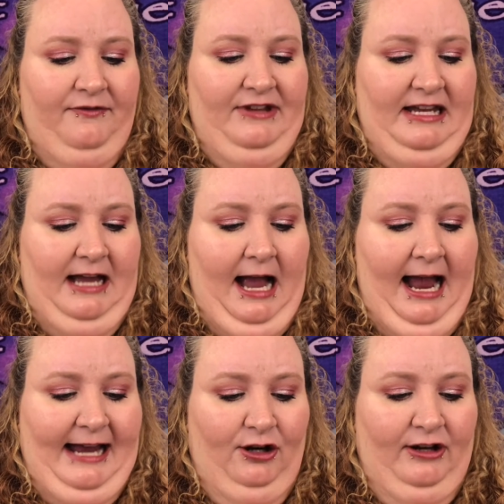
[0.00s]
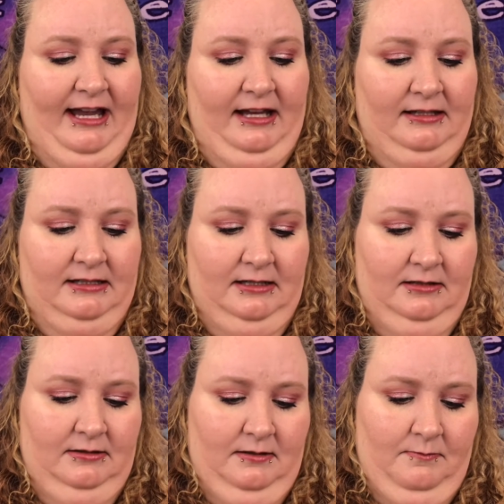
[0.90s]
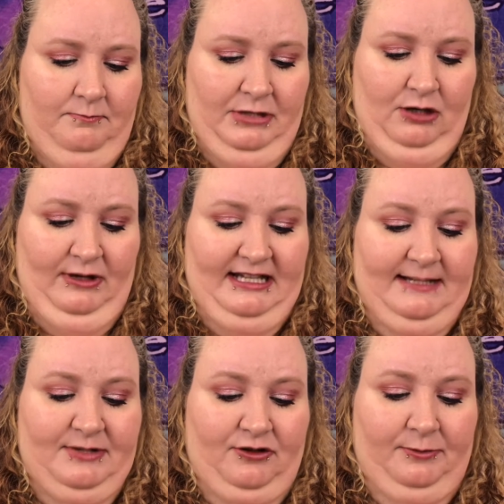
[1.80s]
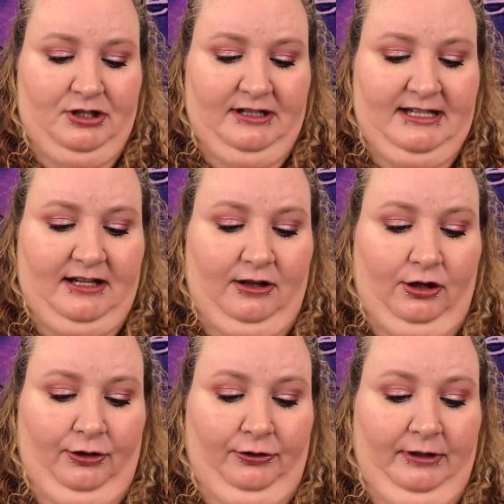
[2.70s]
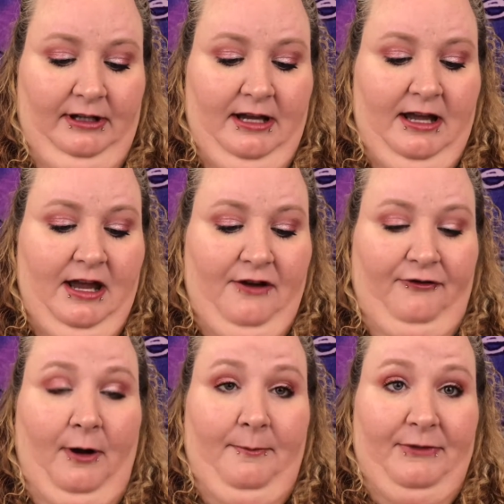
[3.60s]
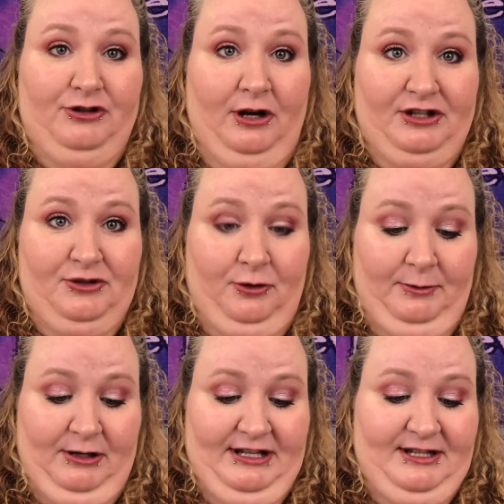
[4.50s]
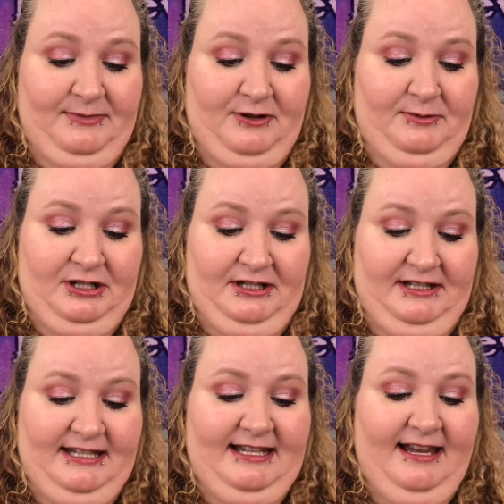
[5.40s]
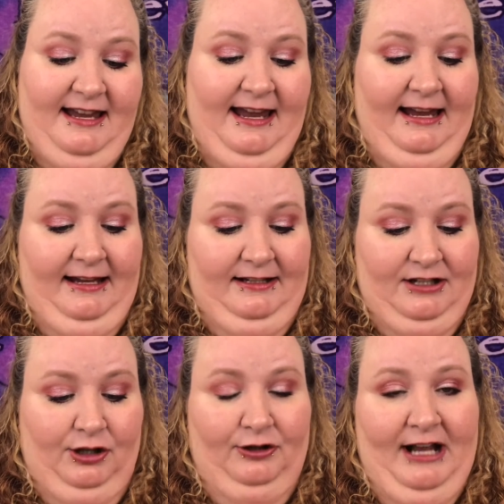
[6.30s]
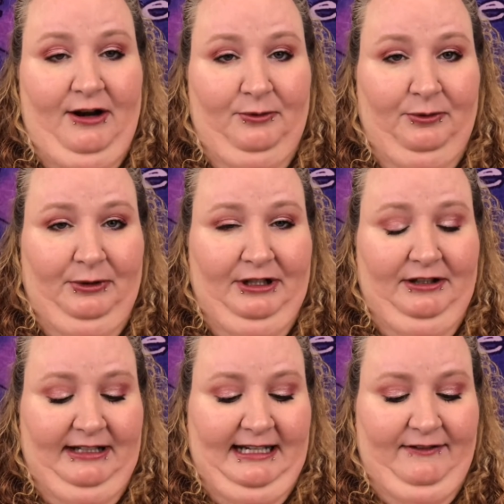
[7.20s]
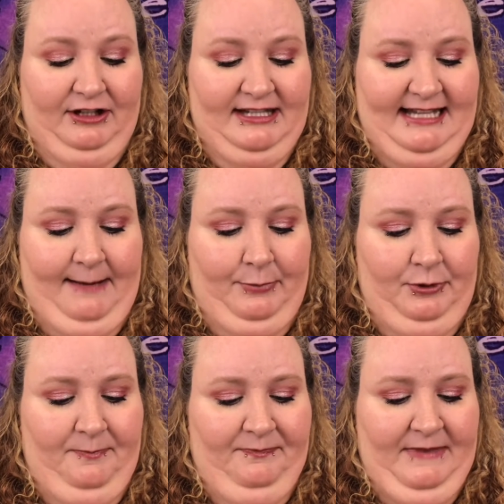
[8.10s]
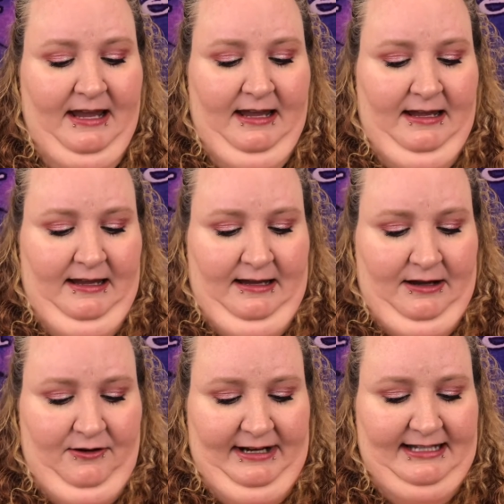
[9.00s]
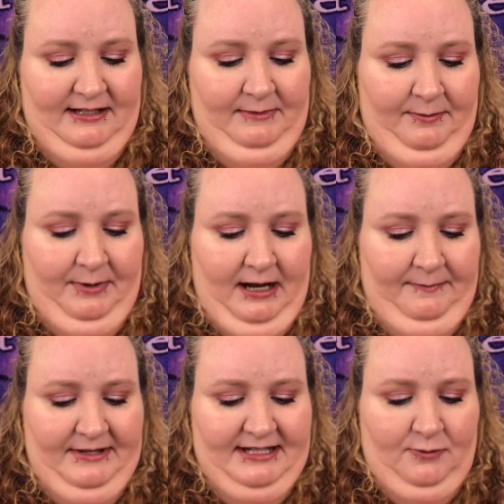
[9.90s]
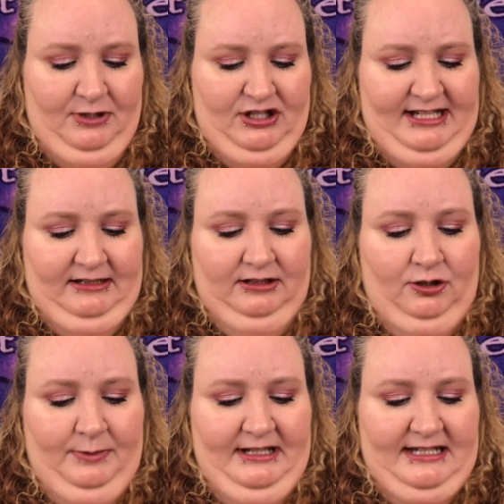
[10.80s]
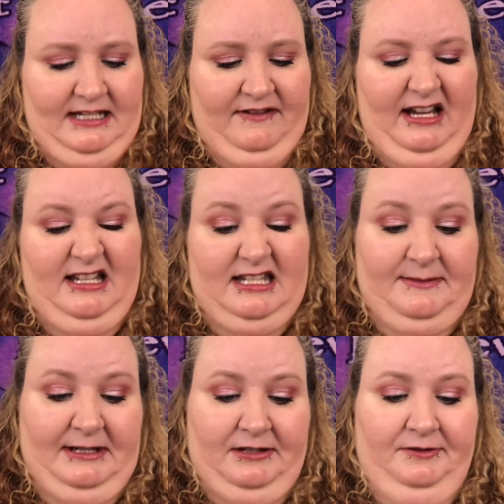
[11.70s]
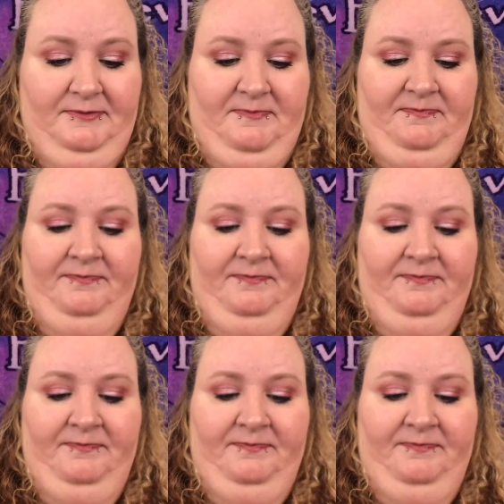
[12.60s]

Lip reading: of the higher end beauty subscriptions could learn from the drugstore beauty subscriptions and learn how to really give a good sample. All right, so I'm gonna pop this open just a little bit and see if it has a smell.